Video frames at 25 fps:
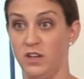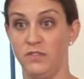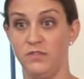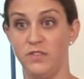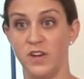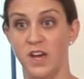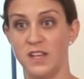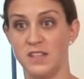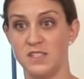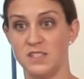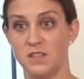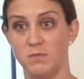
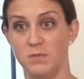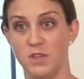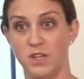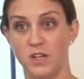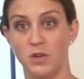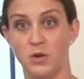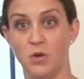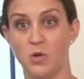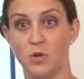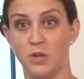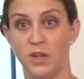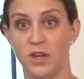You've got
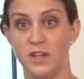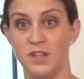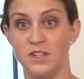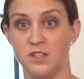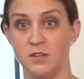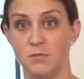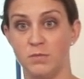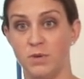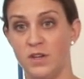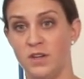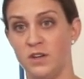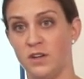something to hold on
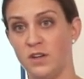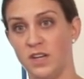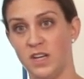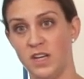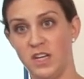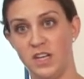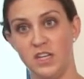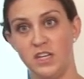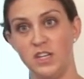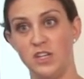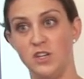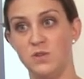to, but you're
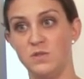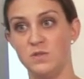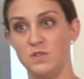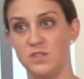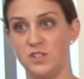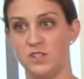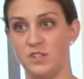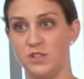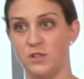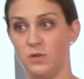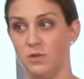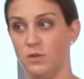getting
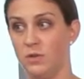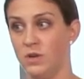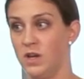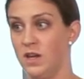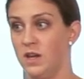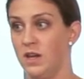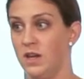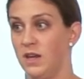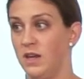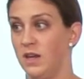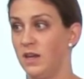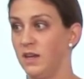used to
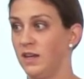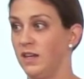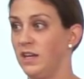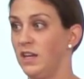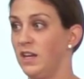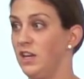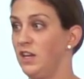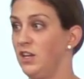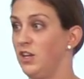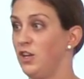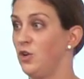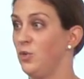
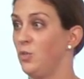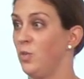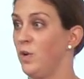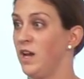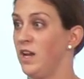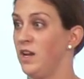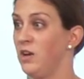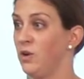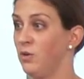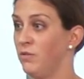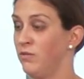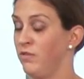getting your
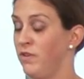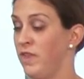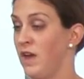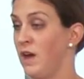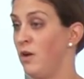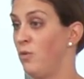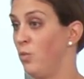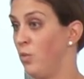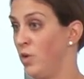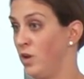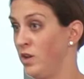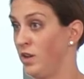weight over
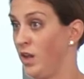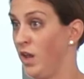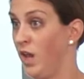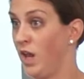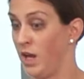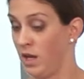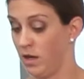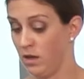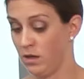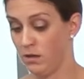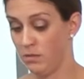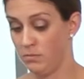that one
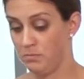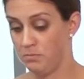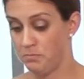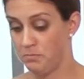leg.